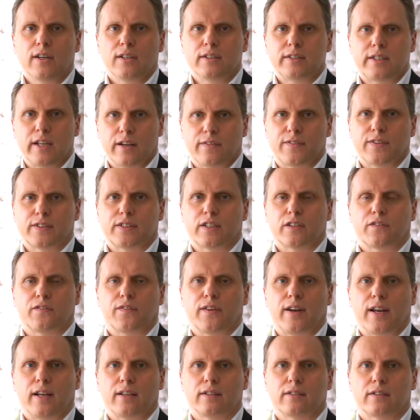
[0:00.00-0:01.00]
deficit
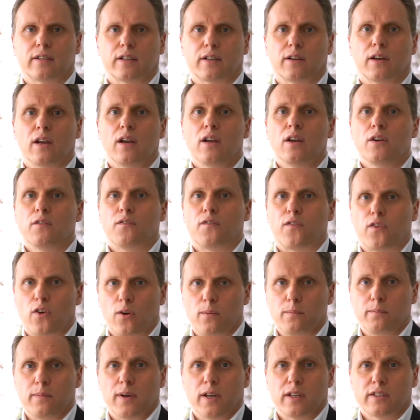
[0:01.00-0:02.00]
financing
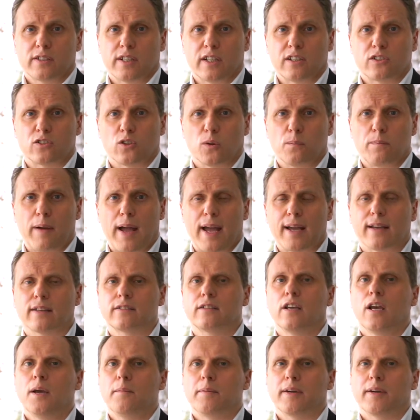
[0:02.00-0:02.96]
from central banks,